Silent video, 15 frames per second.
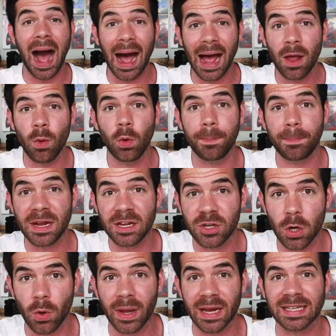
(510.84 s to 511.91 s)
I would be
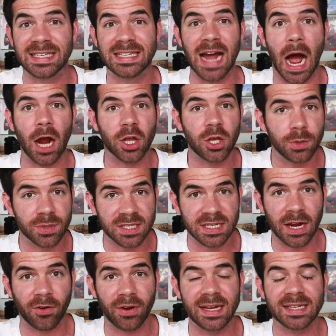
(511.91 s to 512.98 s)
doing
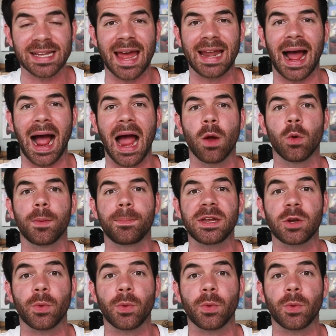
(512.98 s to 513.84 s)
docu-series and I would be